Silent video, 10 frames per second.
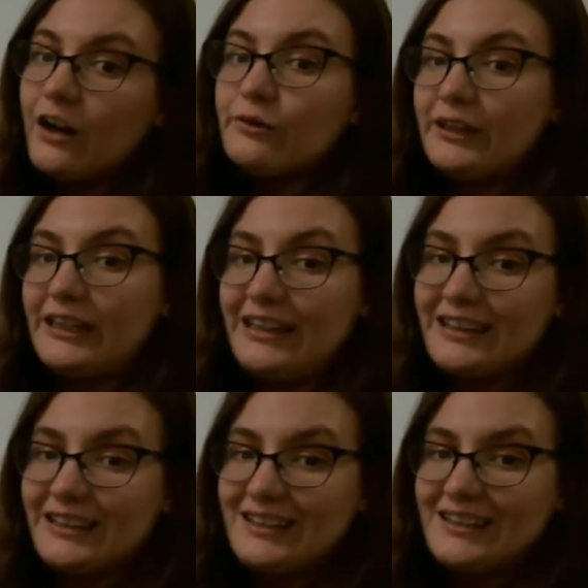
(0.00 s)
written like
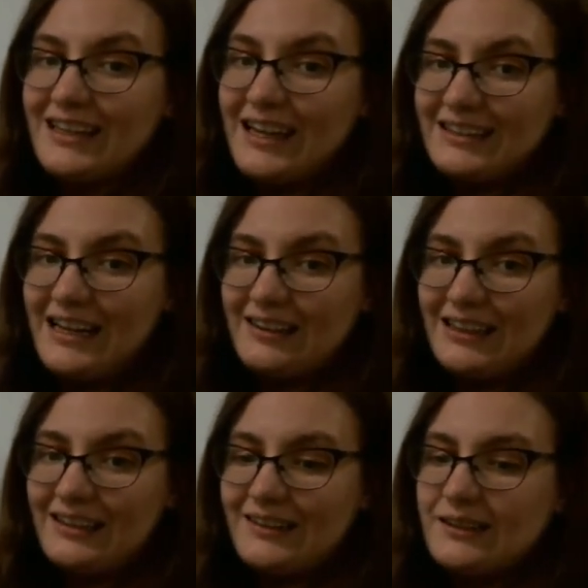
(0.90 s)
this instead of
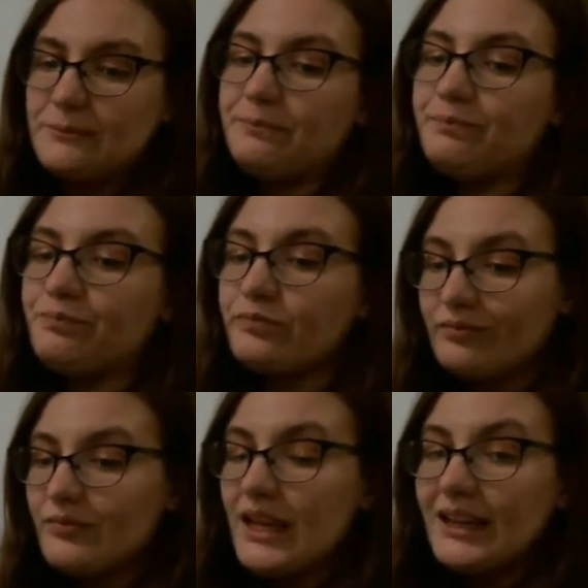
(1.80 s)
this.
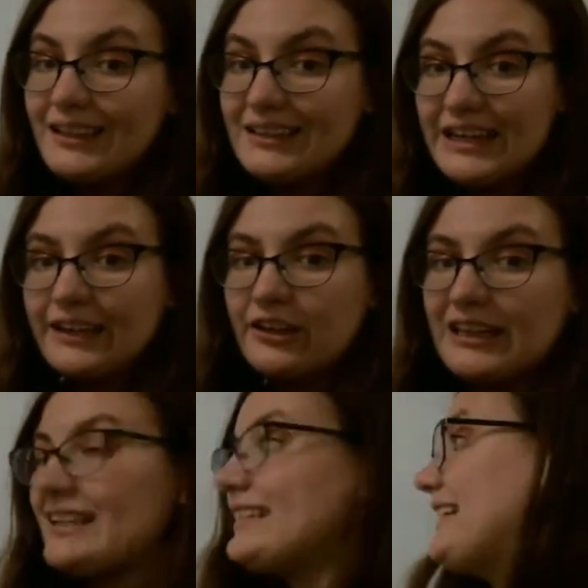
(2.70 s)
Let's take a look at this